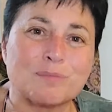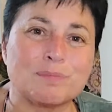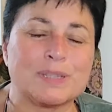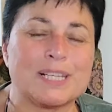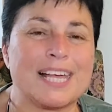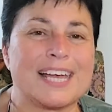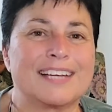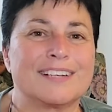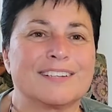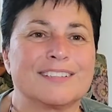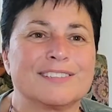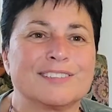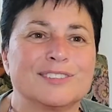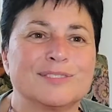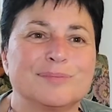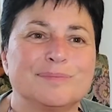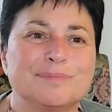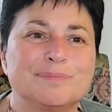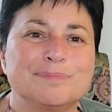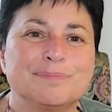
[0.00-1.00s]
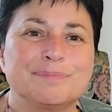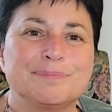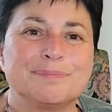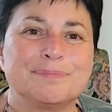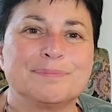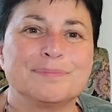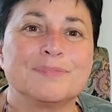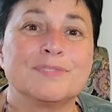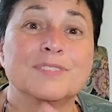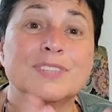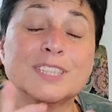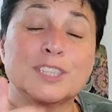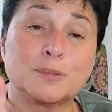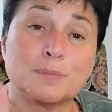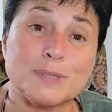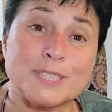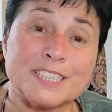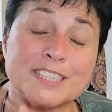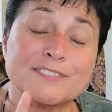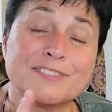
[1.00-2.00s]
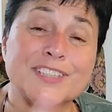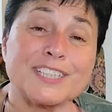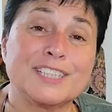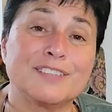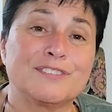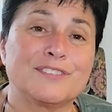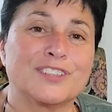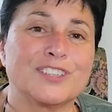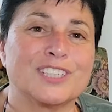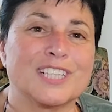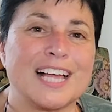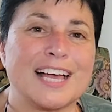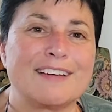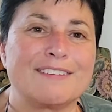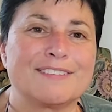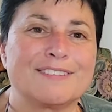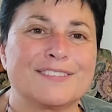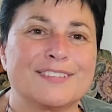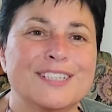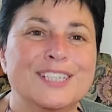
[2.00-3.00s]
plan specifically for your life.